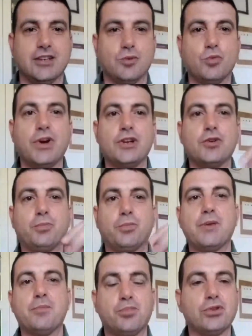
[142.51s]
where you
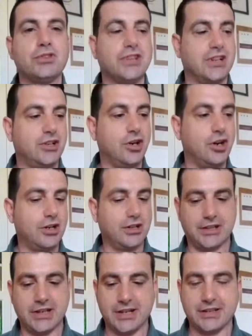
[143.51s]
can put the
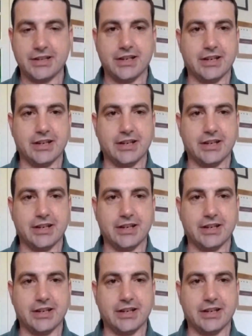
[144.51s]
cork and